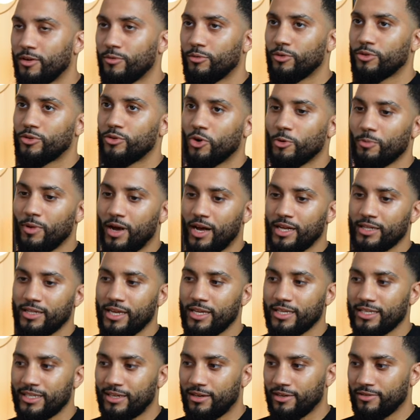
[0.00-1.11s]
We're talking about
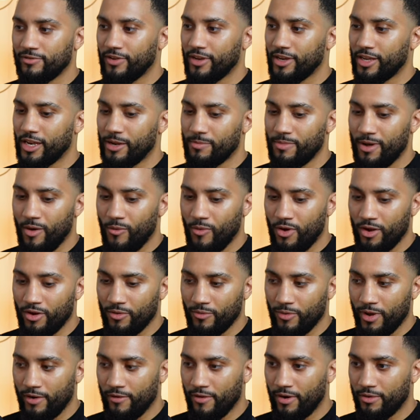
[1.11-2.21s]
ideas and I was thinking about one
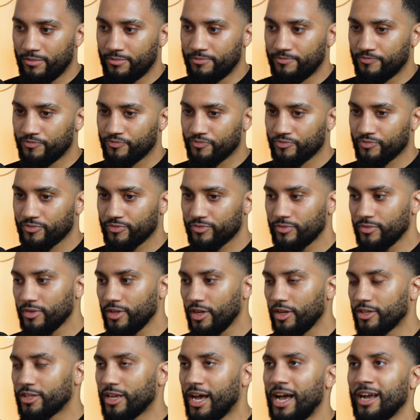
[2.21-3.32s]
where,
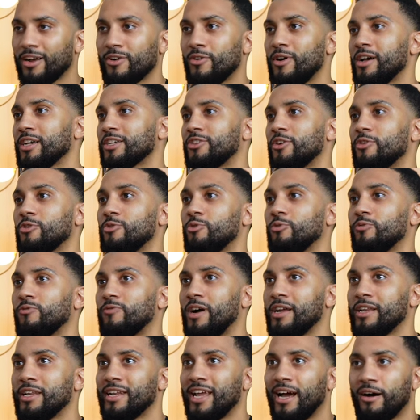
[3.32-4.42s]
so I quite struggle
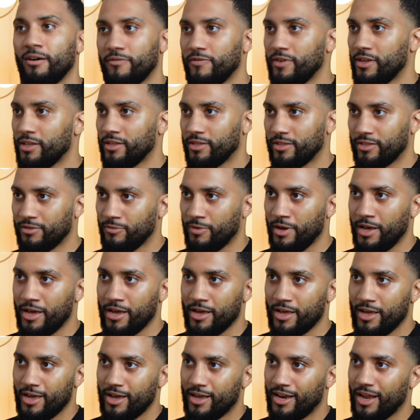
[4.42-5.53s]
finding outfits to wear
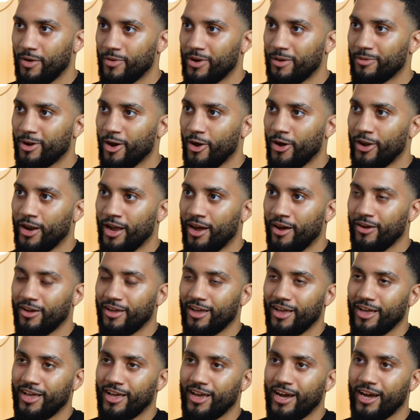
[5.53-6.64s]
when I'm going out.
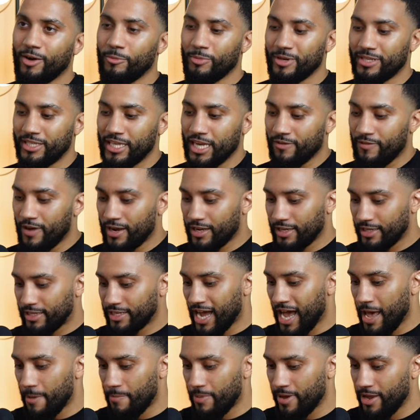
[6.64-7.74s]
I'll be sick if I can
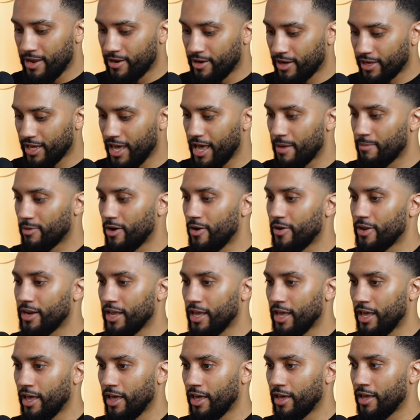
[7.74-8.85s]
type in, okay, I'm going
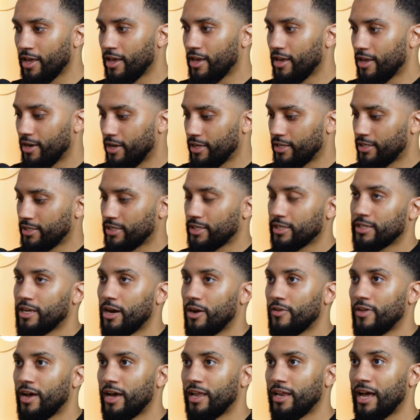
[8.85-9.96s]
here. This is the
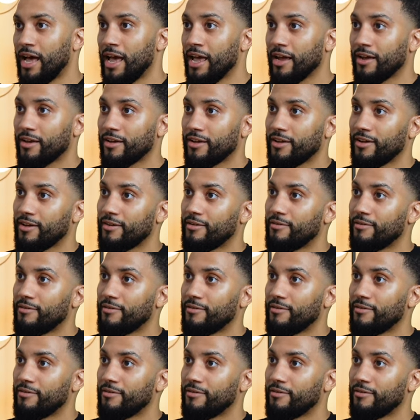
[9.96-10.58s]
style that I like. Yeah.